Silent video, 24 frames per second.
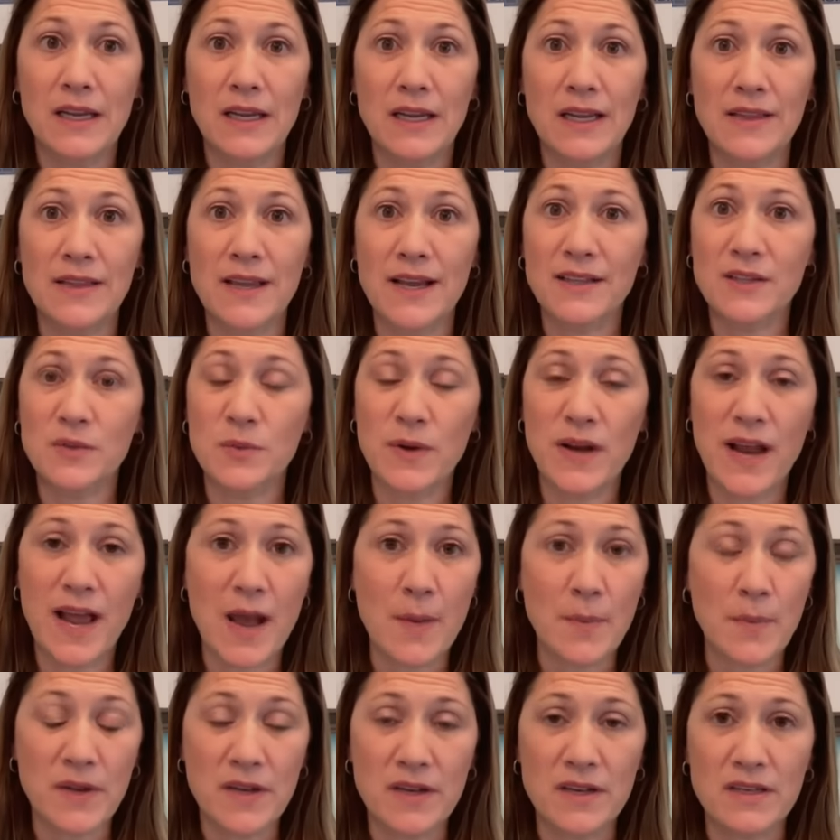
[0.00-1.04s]
And that's what
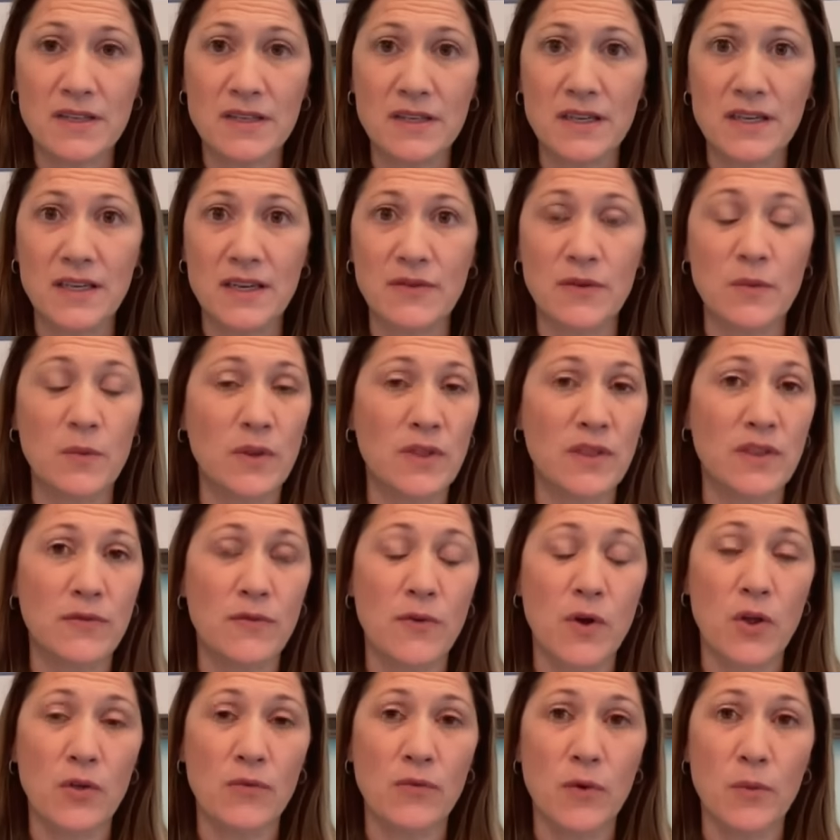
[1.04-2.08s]
happened even with the
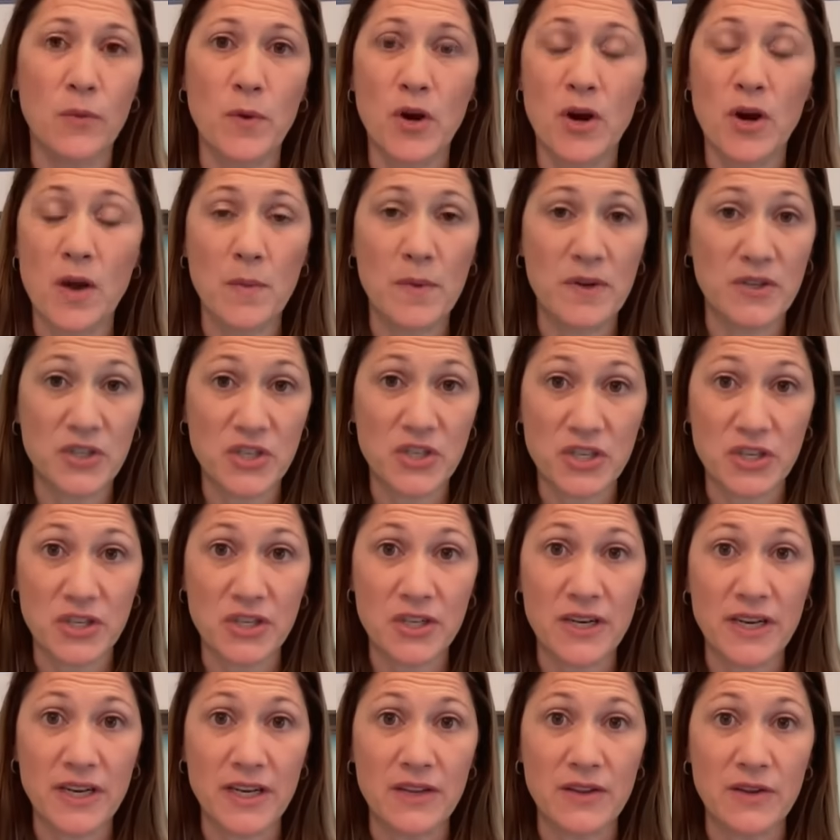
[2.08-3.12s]
fall of Omar
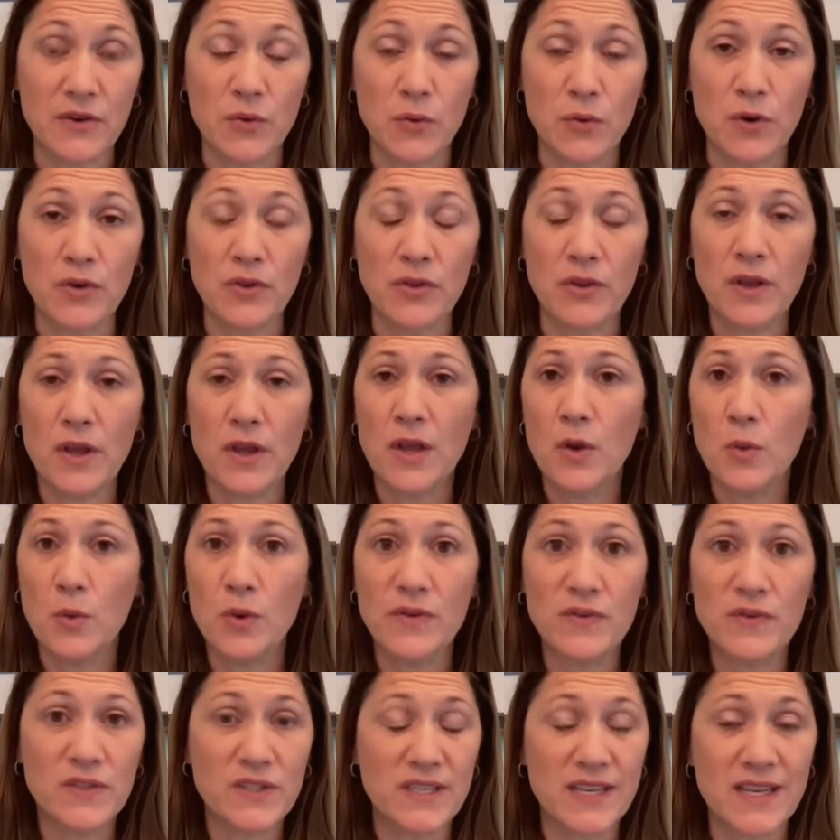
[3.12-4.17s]
al-Bashir in the north.
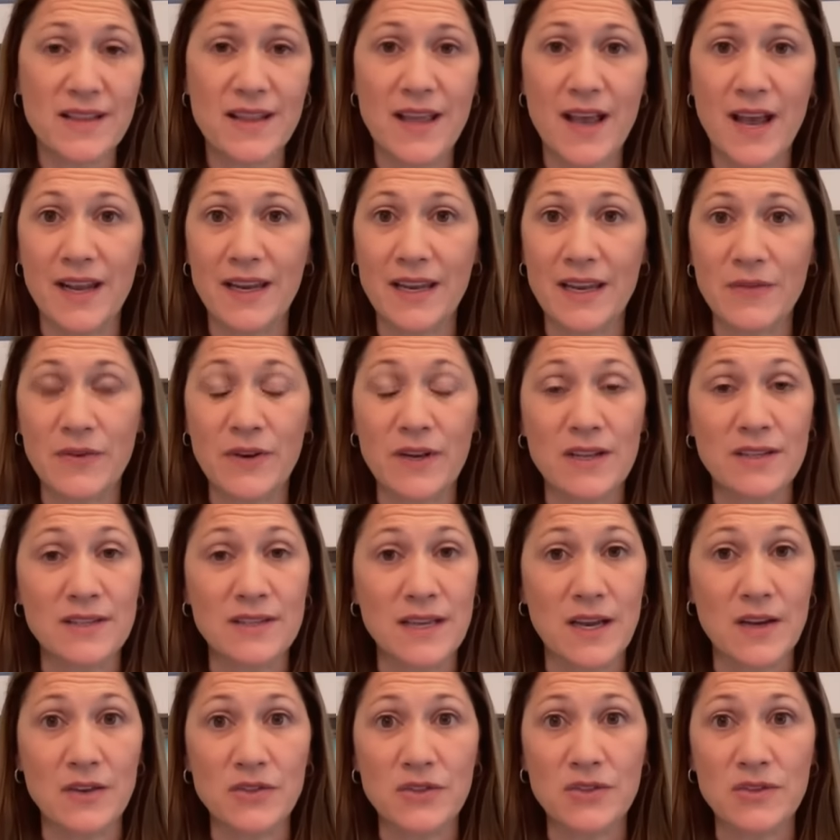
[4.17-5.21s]
We've seen that even in
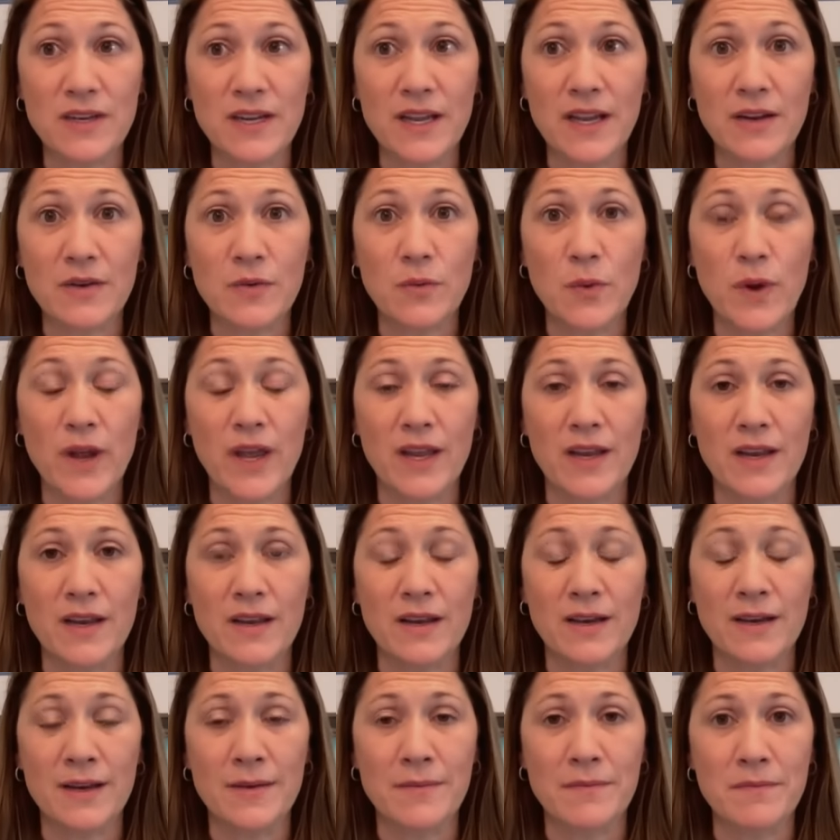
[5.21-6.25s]
South Sudan
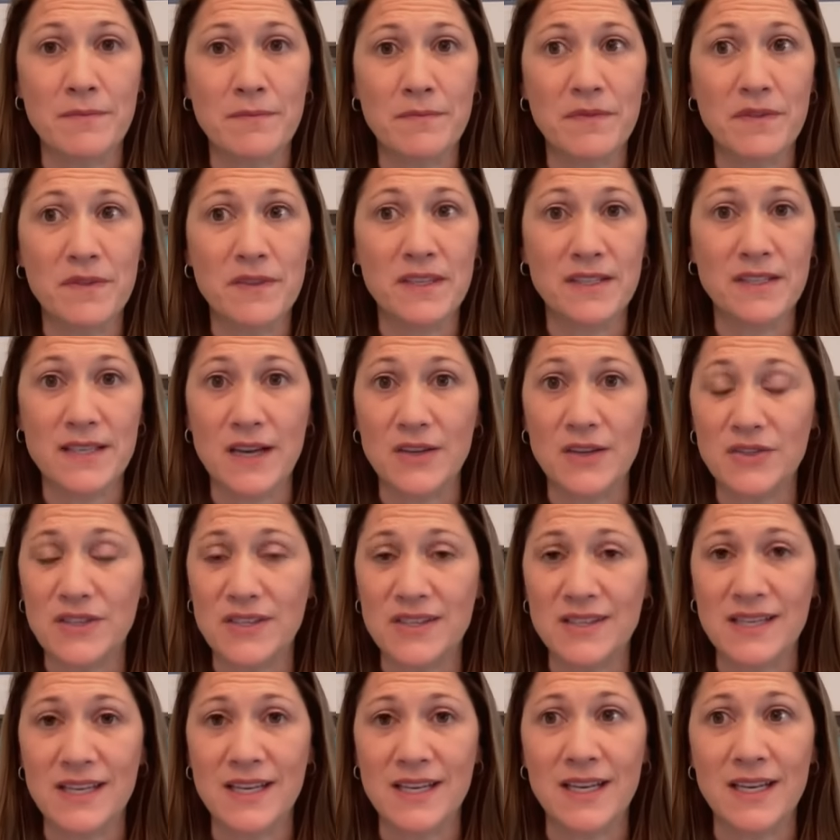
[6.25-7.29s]
when the South
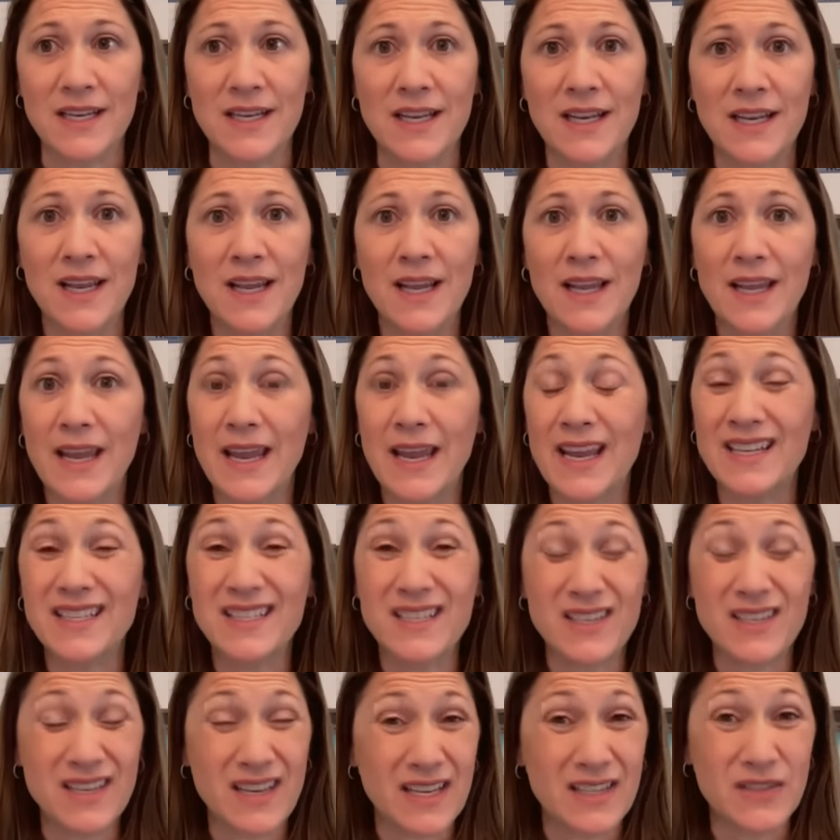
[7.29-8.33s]
seceded.
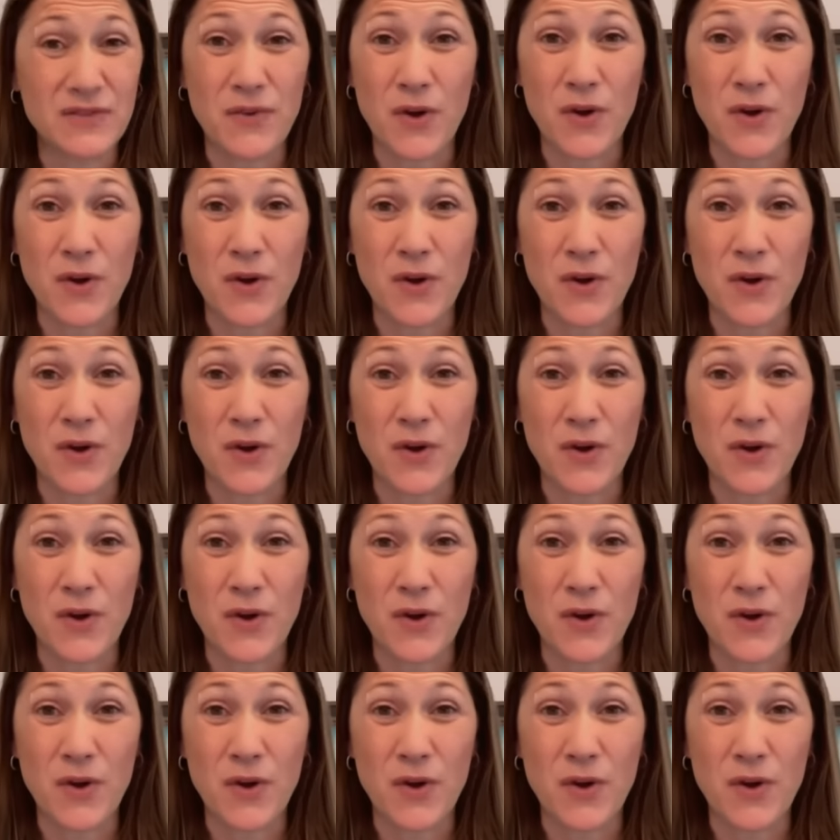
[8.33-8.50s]
It